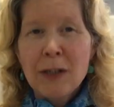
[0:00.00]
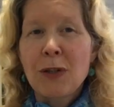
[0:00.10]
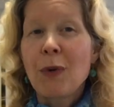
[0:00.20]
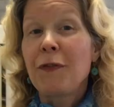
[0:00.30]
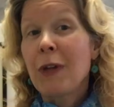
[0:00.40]

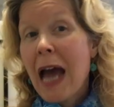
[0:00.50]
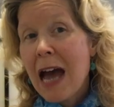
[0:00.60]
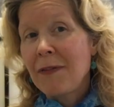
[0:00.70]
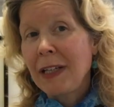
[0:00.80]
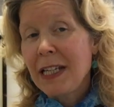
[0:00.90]
So if you
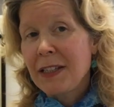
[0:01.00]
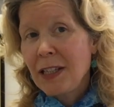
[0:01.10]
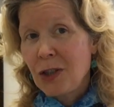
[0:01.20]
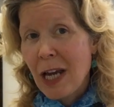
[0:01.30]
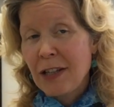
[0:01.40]
have any
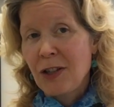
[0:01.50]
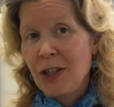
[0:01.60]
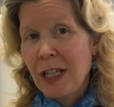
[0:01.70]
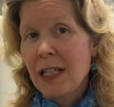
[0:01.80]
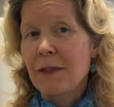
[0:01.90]

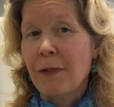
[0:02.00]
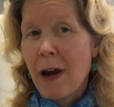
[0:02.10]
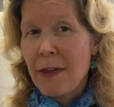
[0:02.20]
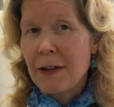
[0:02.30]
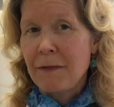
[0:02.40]
suggestions
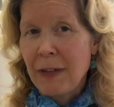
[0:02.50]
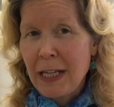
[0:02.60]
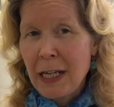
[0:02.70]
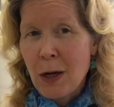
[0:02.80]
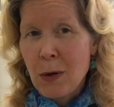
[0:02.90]
for other
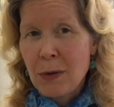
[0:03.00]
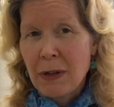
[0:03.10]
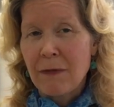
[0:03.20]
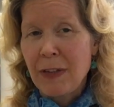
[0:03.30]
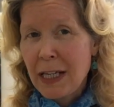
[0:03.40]

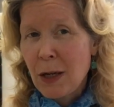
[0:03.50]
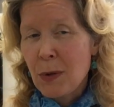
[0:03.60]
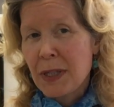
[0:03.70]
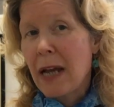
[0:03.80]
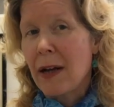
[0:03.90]

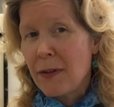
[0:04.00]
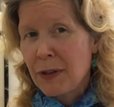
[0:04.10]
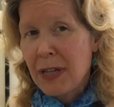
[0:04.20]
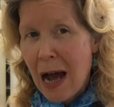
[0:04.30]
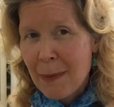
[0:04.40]
videos on
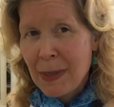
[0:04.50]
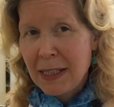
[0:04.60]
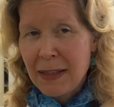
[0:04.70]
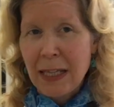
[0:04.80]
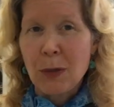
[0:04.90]
other
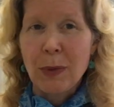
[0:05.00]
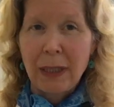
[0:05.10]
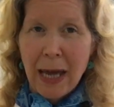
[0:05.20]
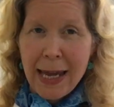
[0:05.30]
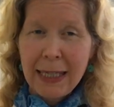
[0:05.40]
topics that you
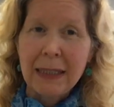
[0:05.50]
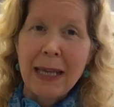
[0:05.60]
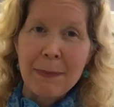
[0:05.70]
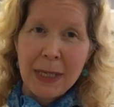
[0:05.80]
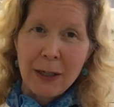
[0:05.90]
would like,
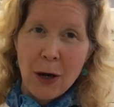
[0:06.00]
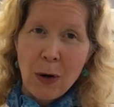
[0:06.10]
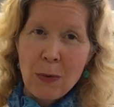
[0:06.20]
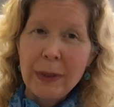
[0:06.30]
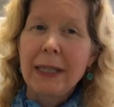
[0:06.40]
let me
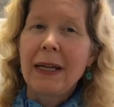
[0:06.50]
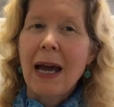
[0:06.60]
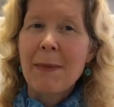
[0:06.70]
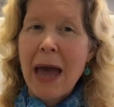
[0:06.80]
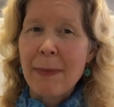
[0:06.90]
know.
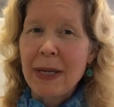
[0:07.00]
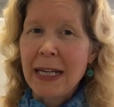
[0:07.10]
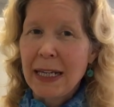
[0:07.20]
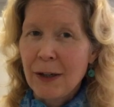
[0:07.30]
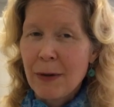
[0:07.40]
I'm happy
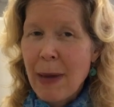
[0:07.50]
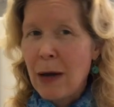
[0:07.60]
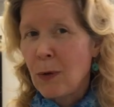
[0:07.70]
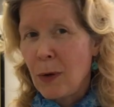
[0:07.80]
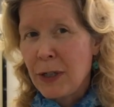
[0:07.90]
to hear
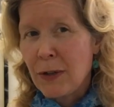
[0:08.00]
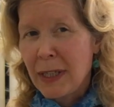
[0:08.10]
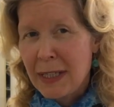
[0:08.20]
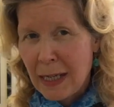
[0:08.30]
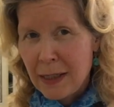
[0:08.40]
about all
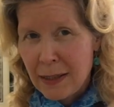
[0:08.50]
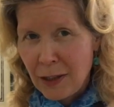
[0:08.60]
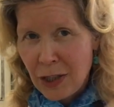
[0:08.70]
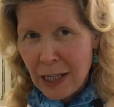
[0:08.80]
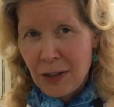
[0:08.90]
your
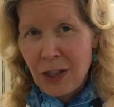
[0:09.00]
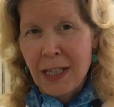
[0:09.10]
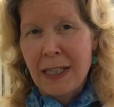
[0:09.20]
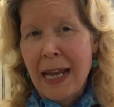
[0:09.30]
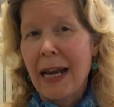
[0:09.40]

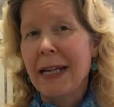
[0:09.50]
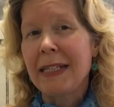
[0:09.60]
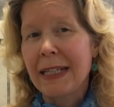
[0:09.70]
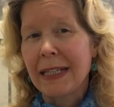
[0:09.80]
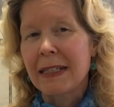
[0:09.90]
suggestions and
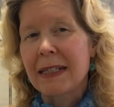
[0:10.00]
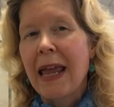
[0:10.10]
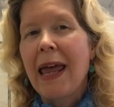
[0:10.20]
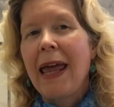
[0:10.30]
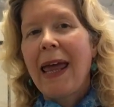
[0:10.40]
ideas.
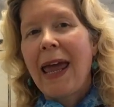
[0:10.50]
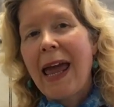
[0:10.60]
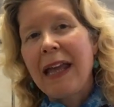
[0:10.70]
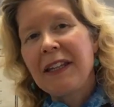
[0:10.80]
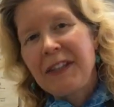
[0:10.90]

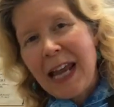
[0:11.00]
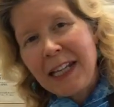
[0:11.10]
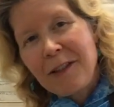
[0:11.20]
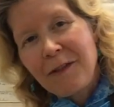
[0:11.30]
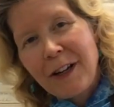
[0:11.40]
And
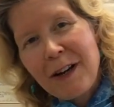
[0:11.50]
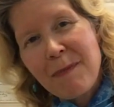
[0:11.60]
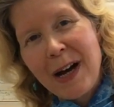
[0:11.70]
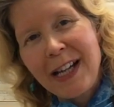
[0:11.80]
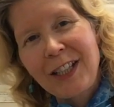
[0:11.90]
thank you very
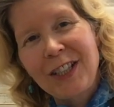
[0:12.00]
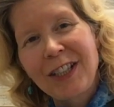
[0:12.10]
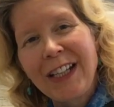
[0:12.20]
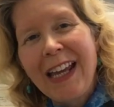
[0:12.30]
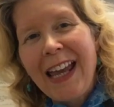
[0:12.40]
much.